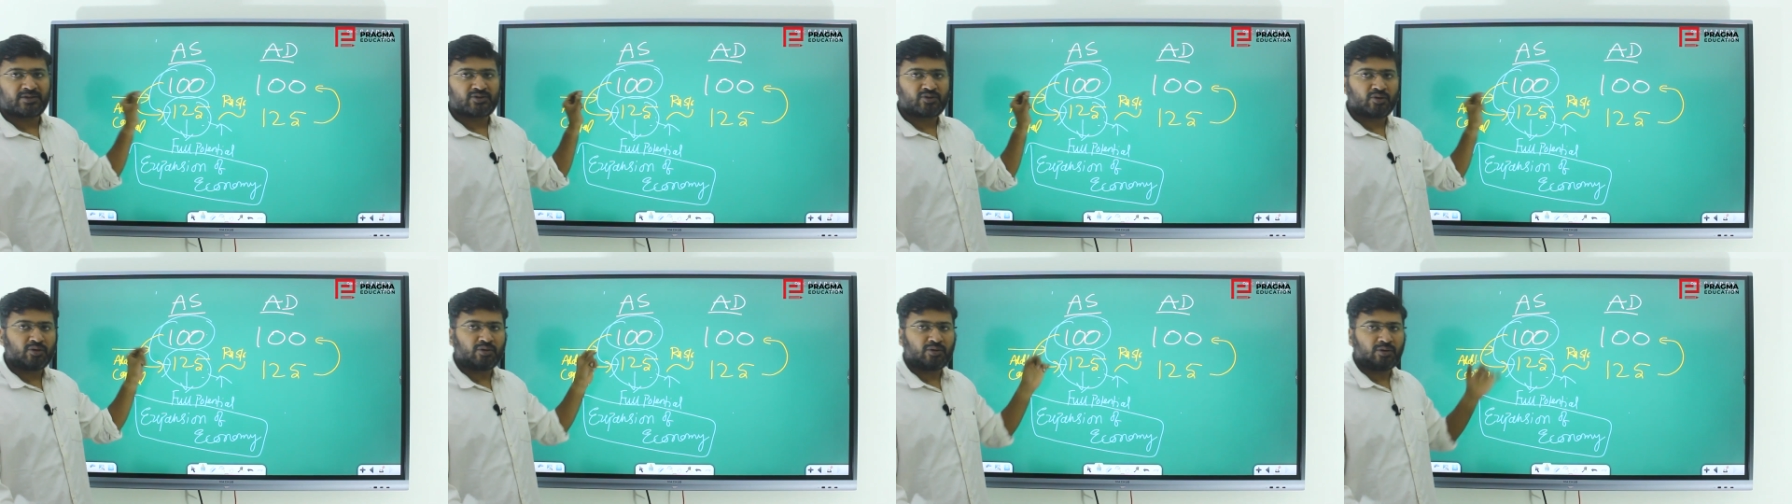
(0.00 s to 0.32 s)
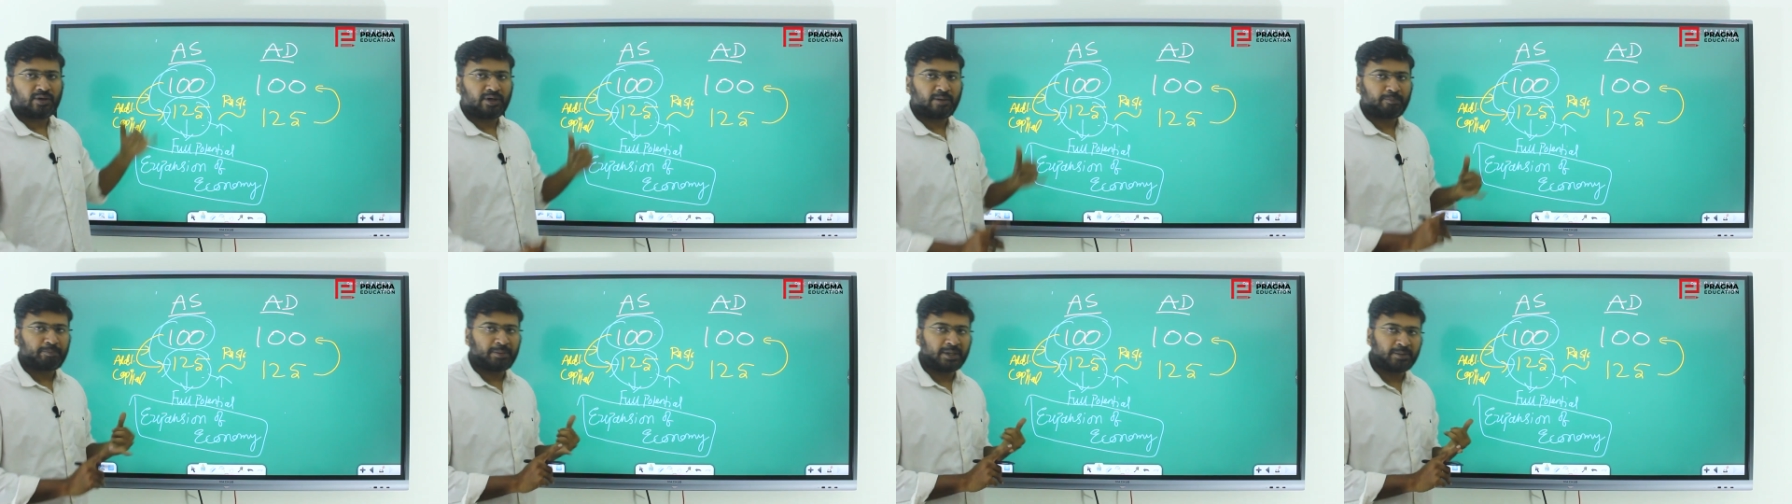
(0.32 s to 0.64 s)

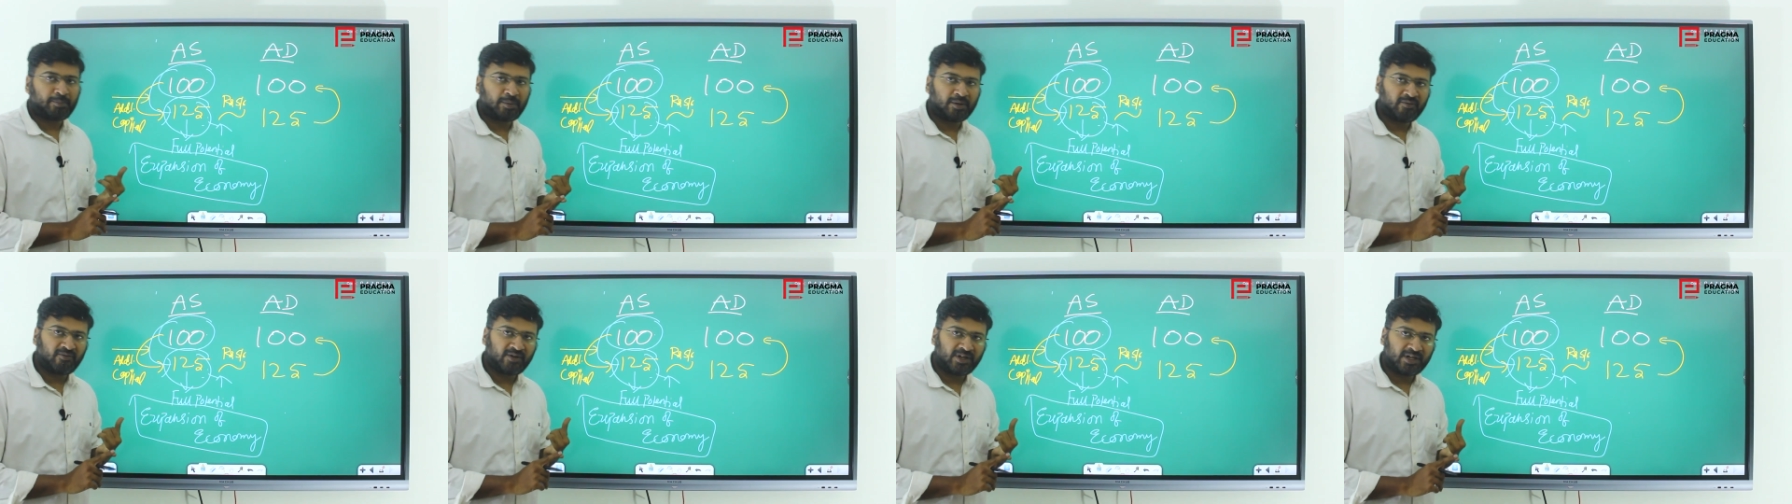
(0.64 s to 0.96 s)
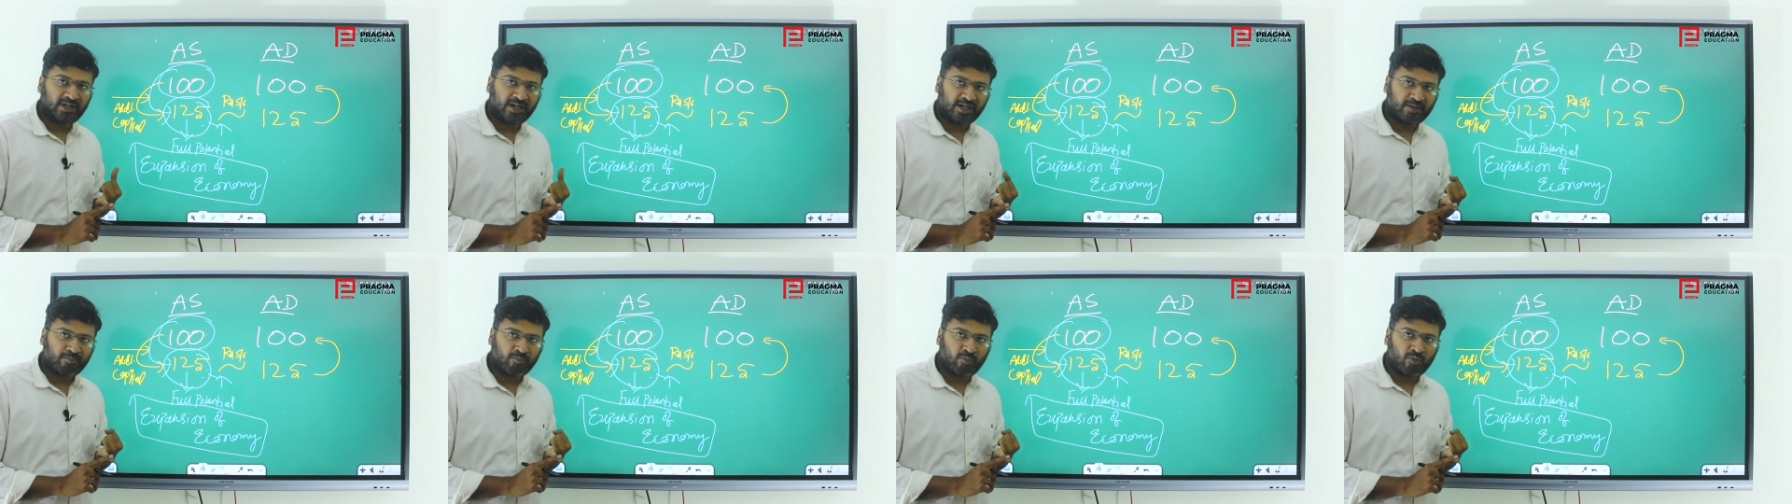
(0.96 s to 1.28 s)
So people will
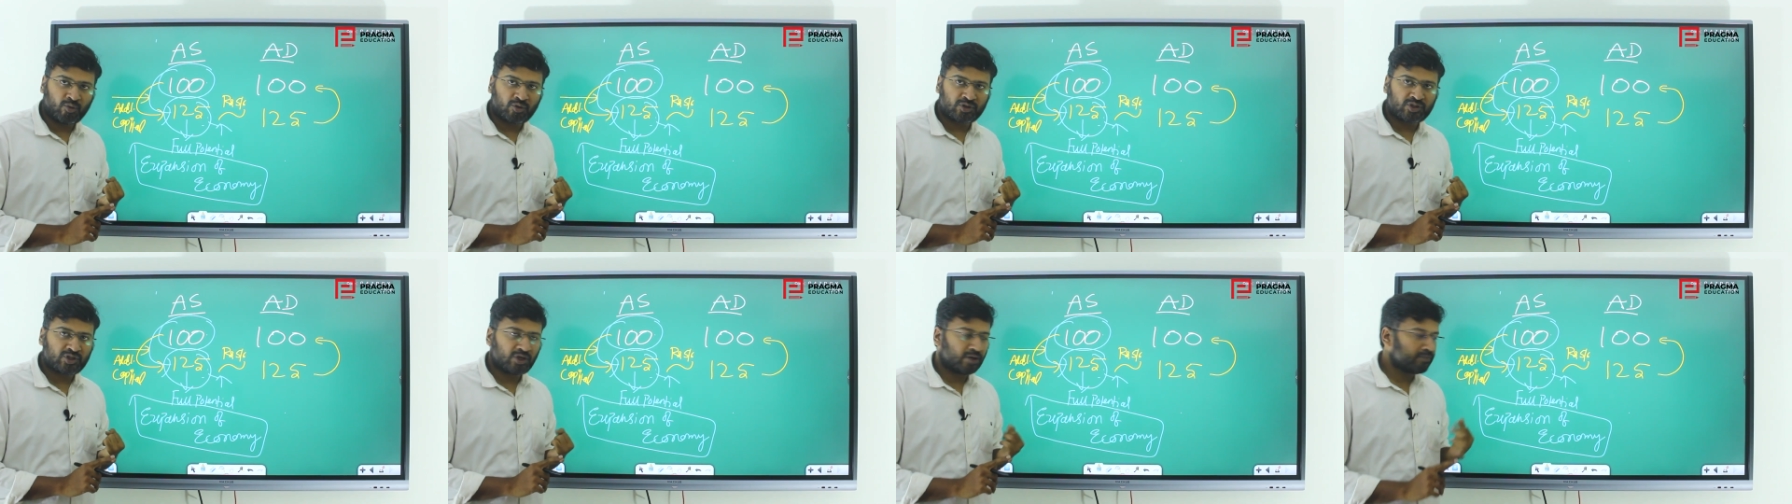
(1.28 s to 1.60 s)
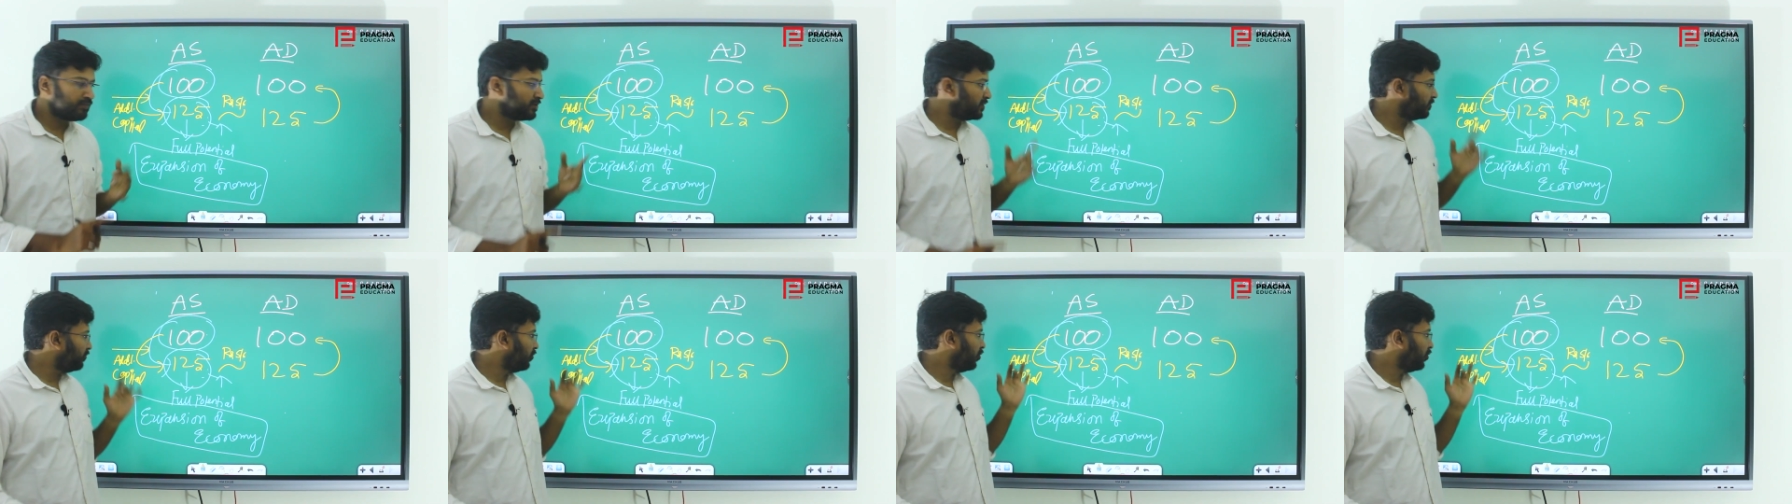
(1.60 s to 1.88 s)
get more jobs,